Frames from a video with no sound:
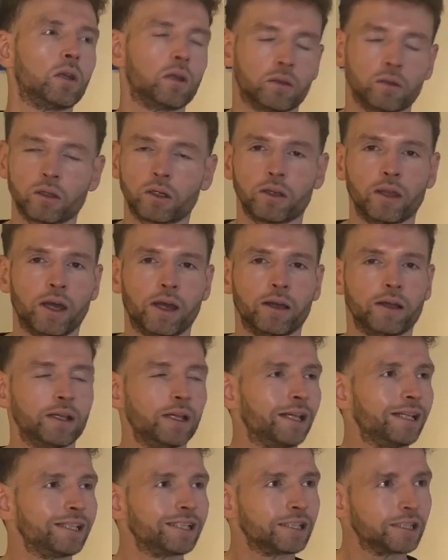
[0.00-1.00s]
Look at that.
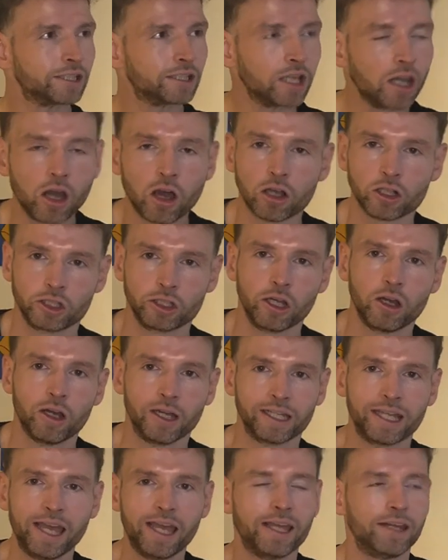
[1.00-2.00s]
It's the last
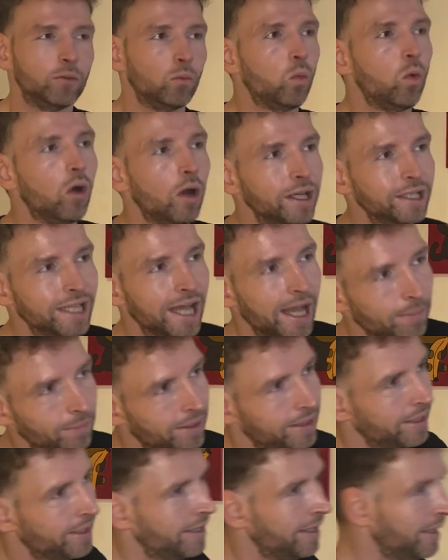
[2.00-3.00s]
dart again. What is happening